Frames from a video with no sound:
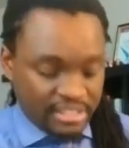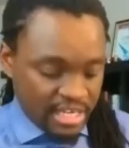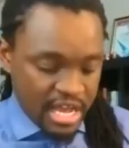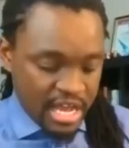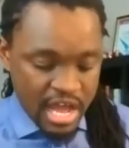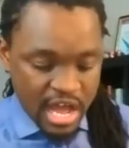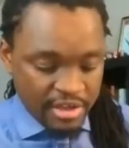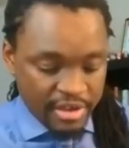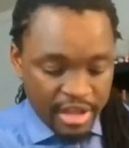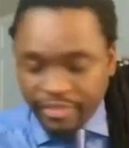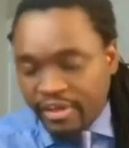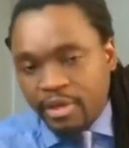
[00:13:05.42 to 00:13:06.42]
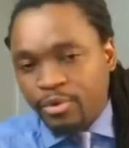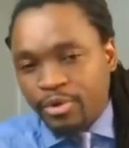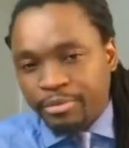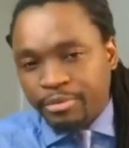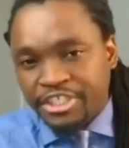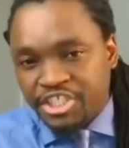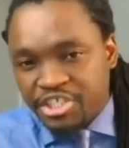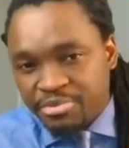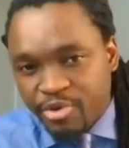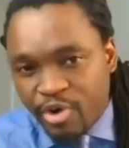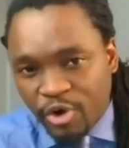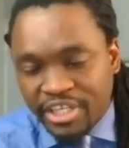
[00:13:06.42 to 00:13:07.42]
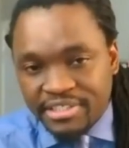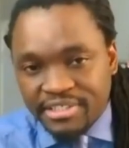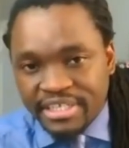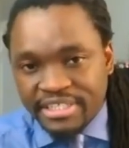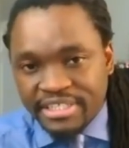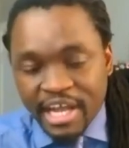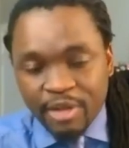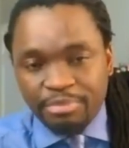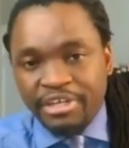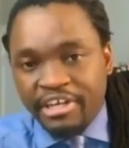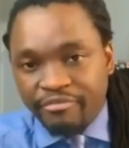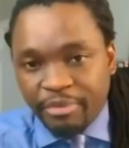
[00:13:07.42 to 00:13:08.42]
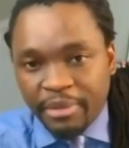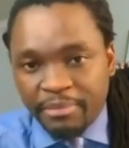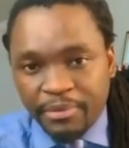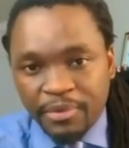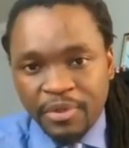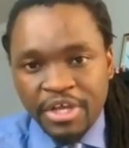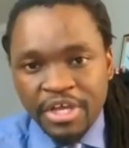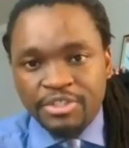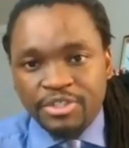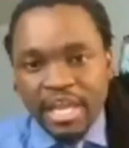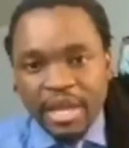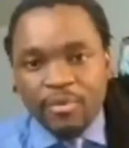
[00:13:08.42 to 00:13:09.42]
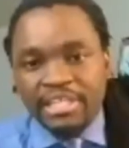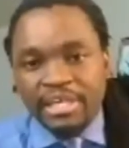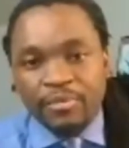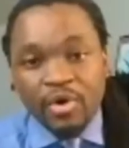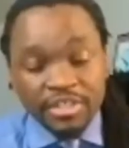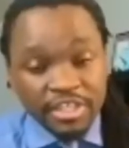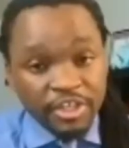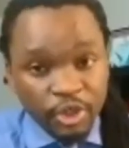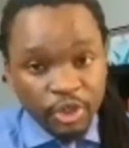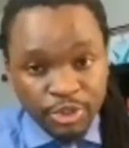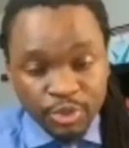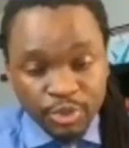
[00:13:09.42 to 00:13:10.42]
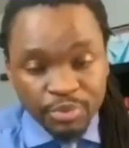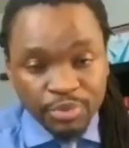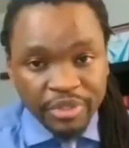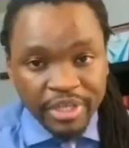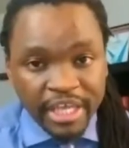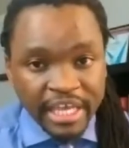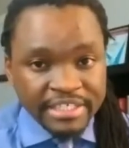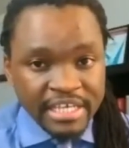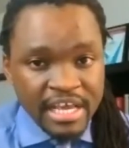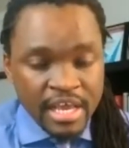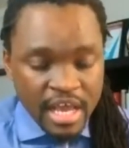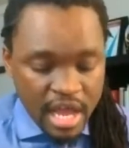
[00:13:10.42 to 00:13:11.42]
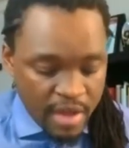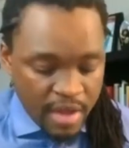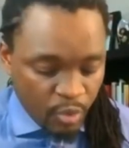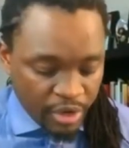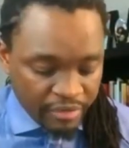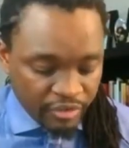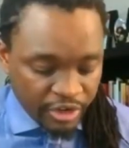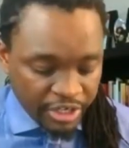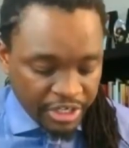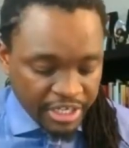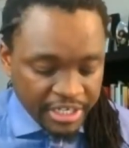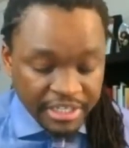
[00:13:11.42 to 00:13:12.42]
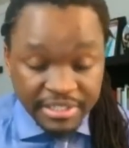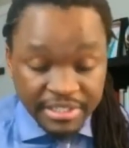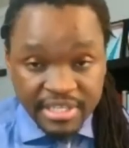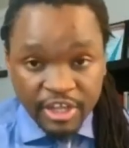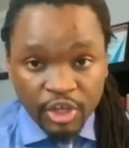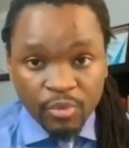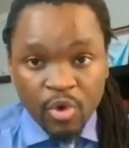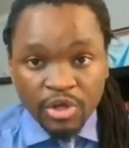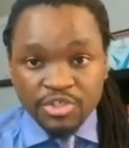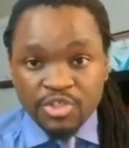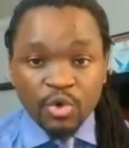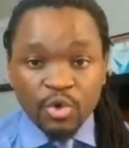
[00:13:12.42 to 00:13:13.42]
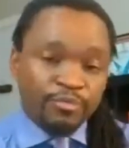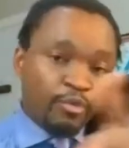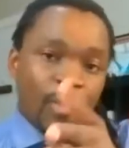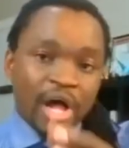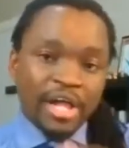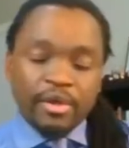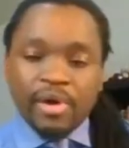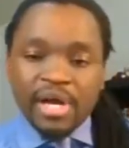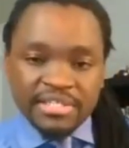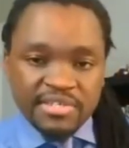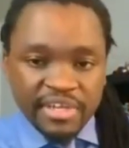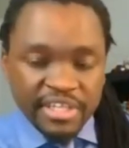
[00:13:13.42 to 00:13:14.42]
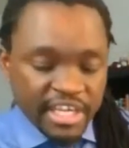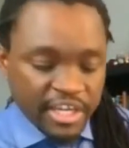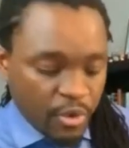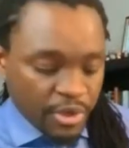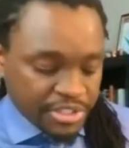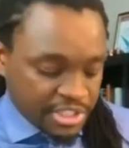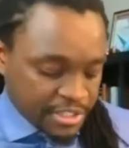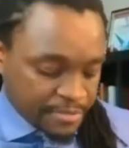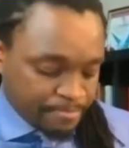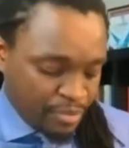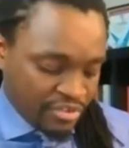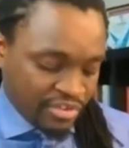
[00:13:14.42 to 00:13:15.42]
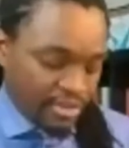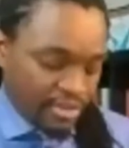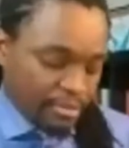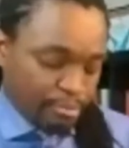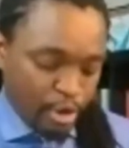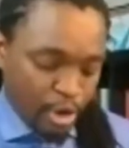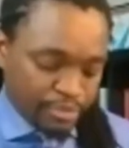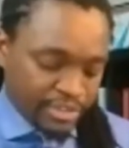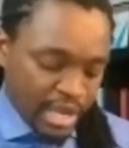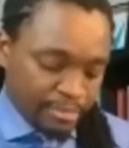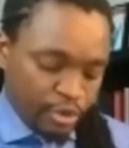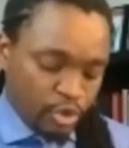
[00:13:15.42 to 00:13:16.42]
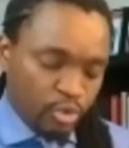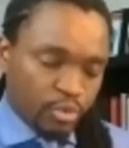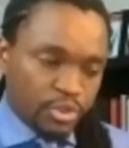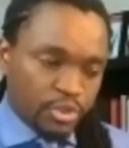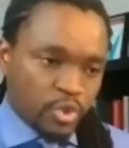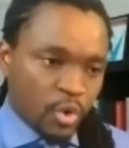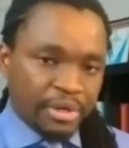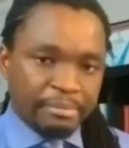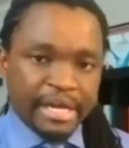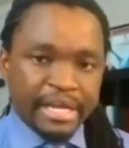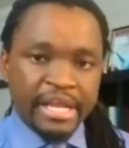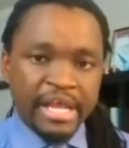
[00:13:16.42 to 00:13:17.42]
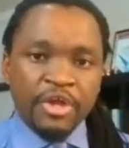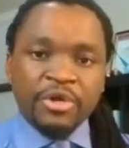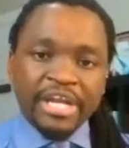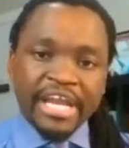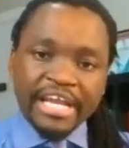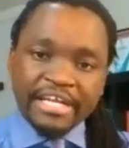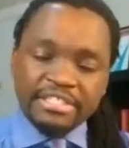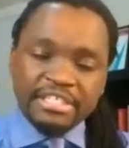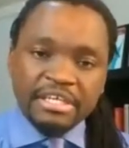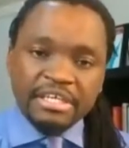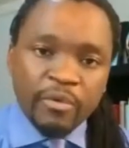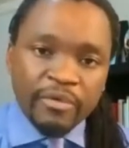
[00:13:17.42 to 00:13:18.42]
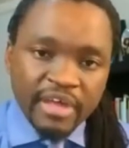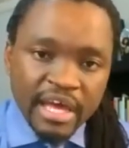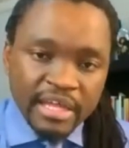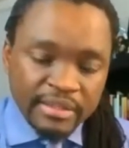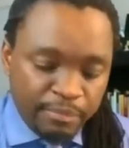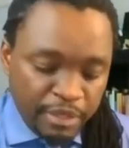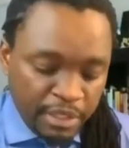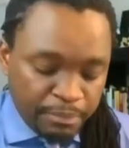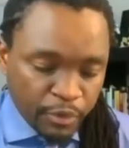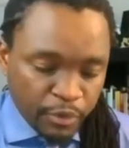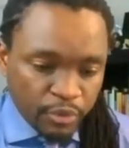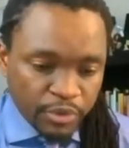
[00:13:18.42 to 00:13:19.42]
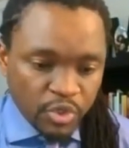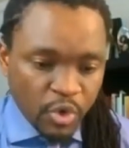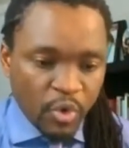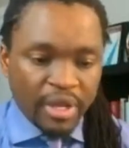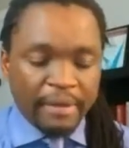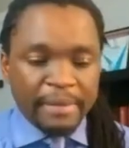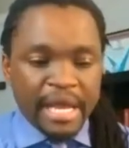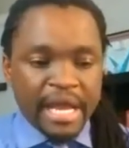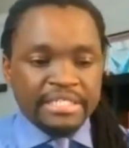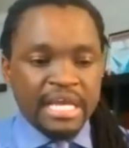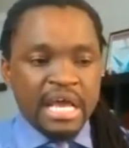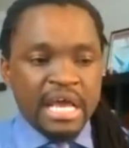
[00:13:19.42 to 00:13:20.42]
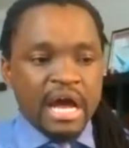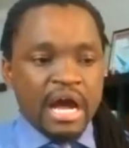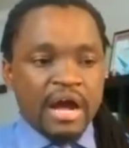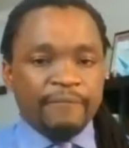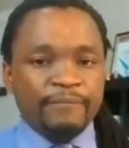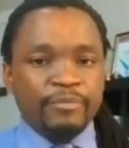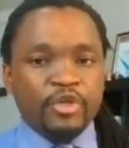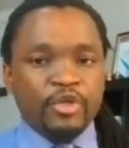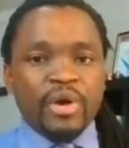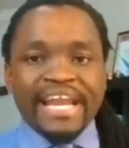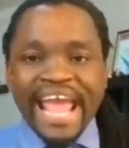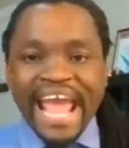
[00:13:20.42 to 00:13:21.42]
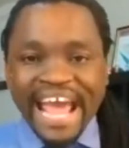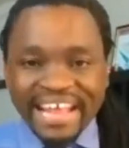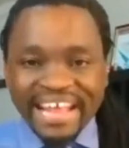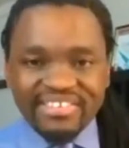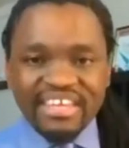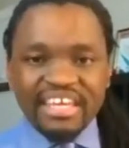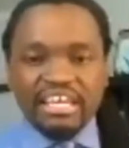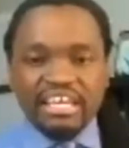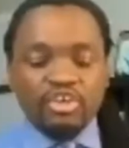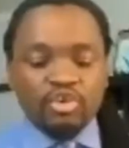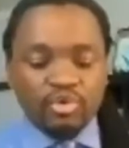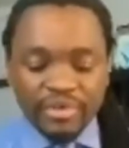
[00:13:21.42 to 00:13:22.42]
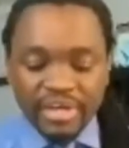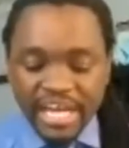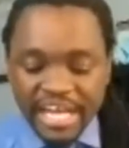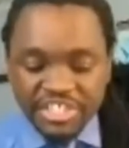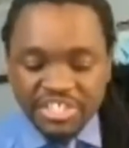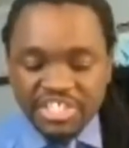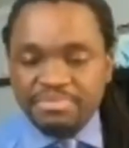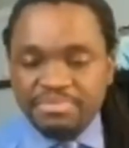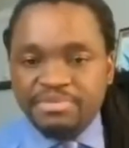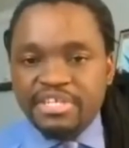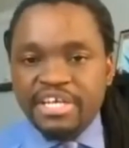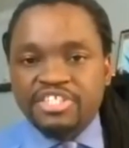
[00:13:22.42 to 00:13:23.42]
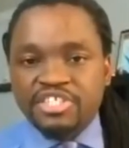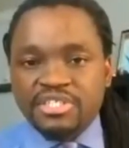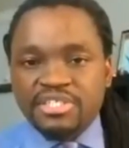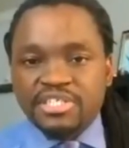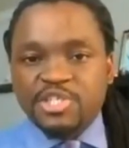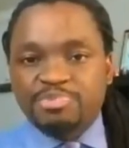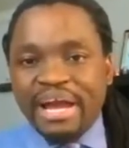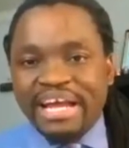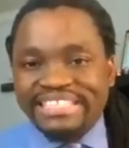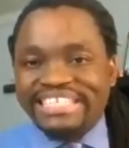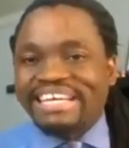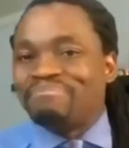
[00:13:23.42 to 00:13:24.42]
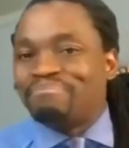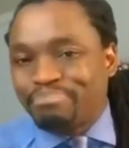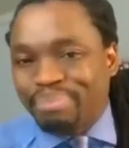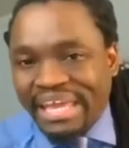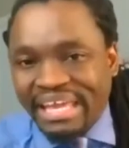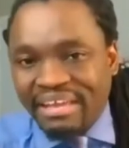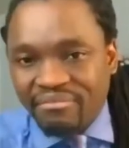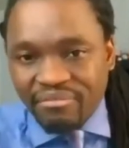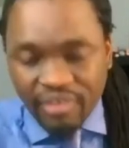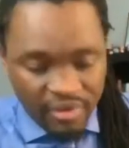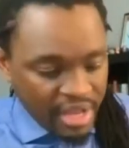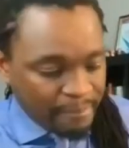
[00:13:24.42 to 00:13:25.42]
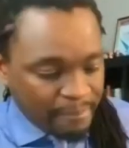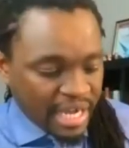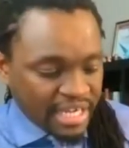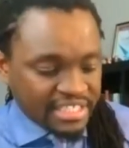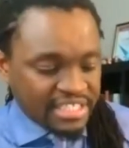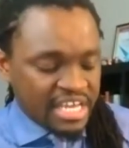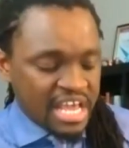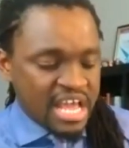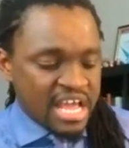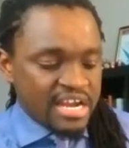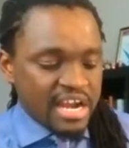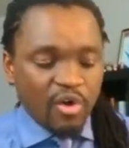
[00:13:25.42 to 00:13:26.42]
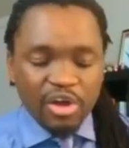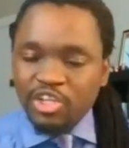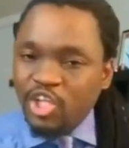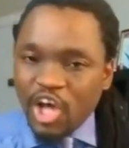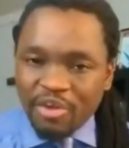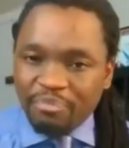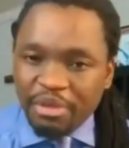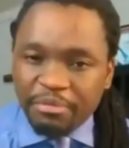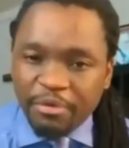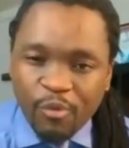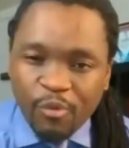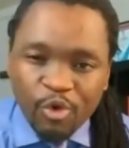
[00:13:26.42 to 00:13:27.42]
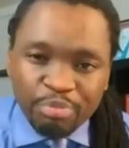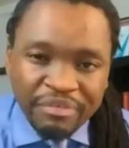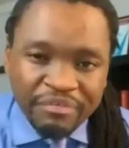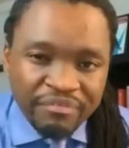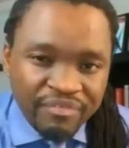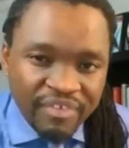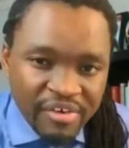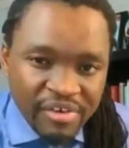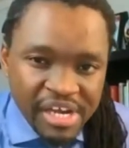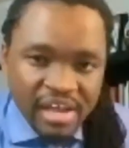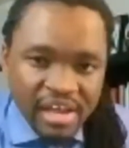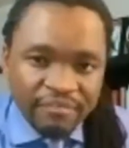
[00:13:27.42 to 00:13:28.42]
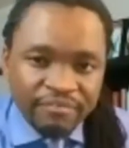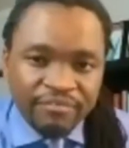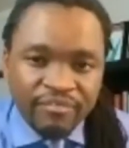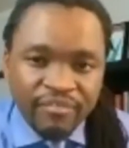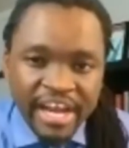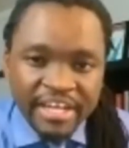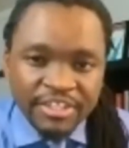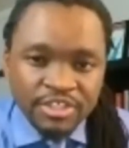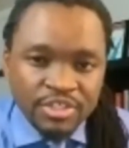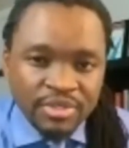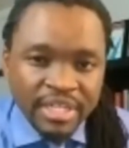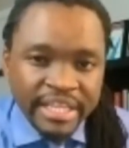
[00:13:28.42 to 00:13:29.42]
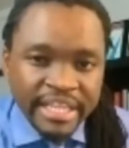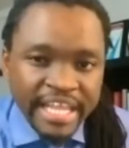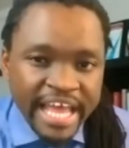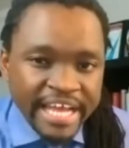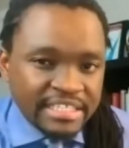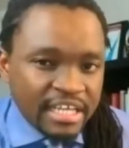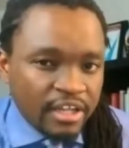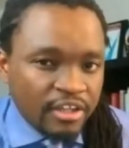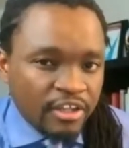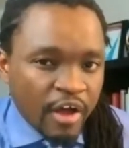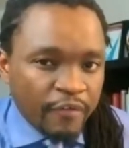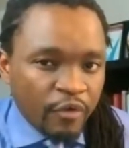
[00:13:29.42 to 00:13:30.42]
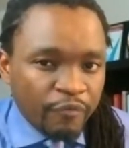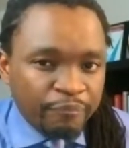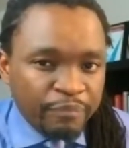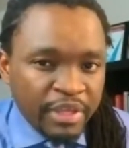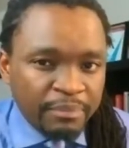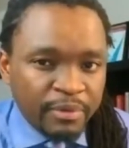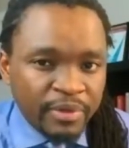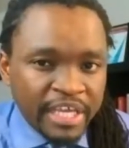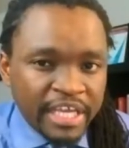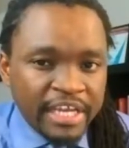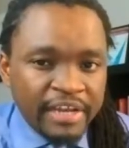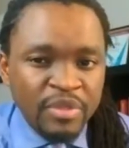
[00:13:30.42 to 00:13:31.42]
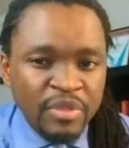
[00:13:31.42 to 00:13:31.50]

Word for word: Uh, I think it would have been Jim Rohn that says, "Help enough people to get what they mm-hmm. want, and you too will get um, whatever it is that you want." So while you're answering that question, something popped up. You were talking about connecting with other people. You were talking about, um, you know, enhancing your relationships and just expanding and being very abundant now, a lot of people would be very afraid to let a lot of people in.